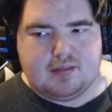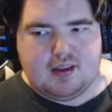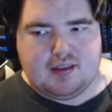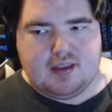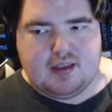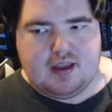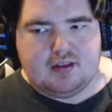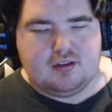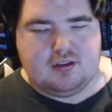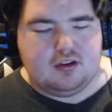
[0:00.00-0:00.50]

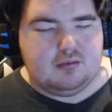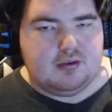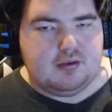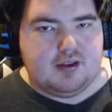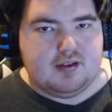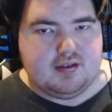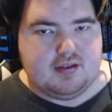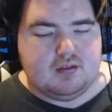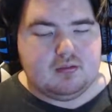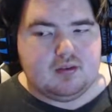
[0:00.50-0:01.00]
that? Do you play The
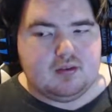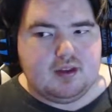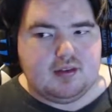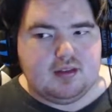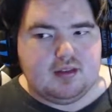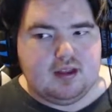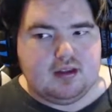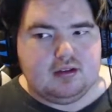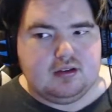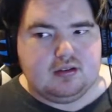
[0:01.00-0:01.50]
Sims like
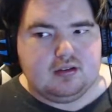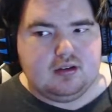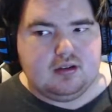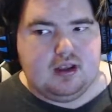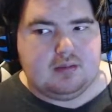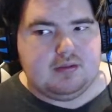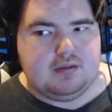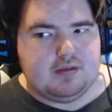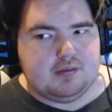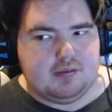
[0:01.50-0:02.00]
that? I've
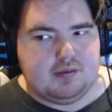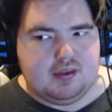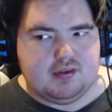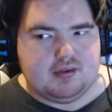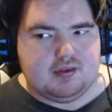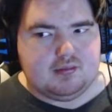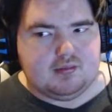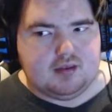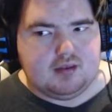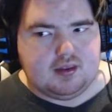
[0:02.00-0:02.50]
never played The
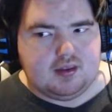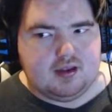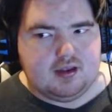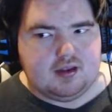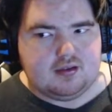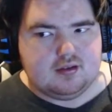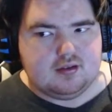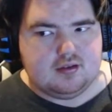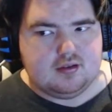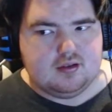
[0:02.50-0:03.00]
Sims like that.
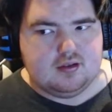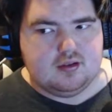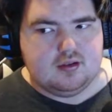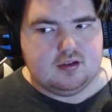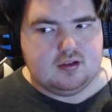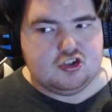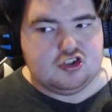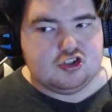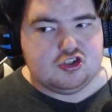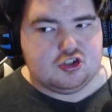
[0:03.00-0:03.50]

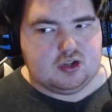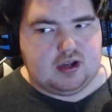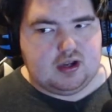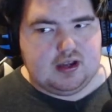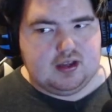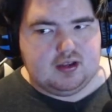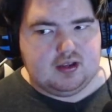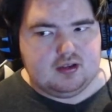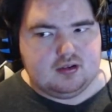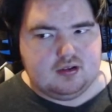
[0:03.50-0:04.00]
Should I?
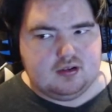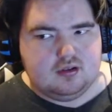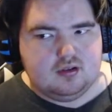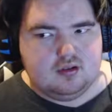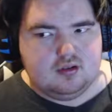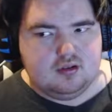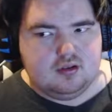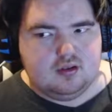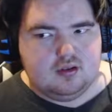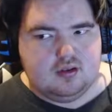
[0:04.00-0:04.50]

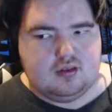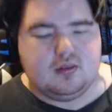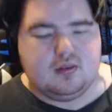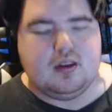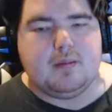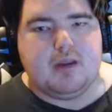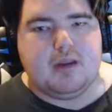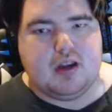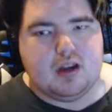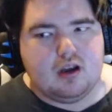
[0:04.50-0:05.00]
Let
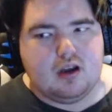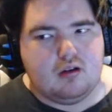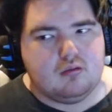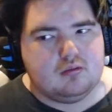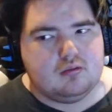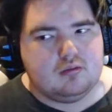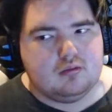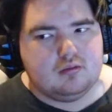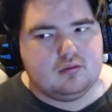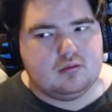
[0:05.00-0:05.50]
me know.
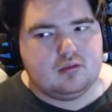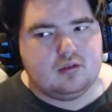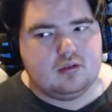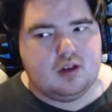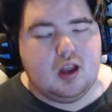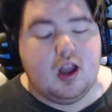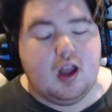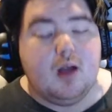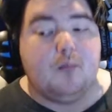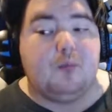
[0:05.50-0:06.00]

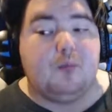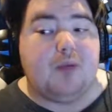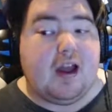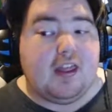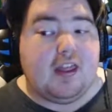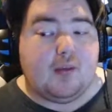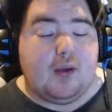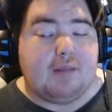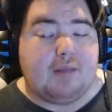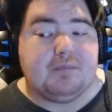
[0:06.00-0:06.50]
By the way.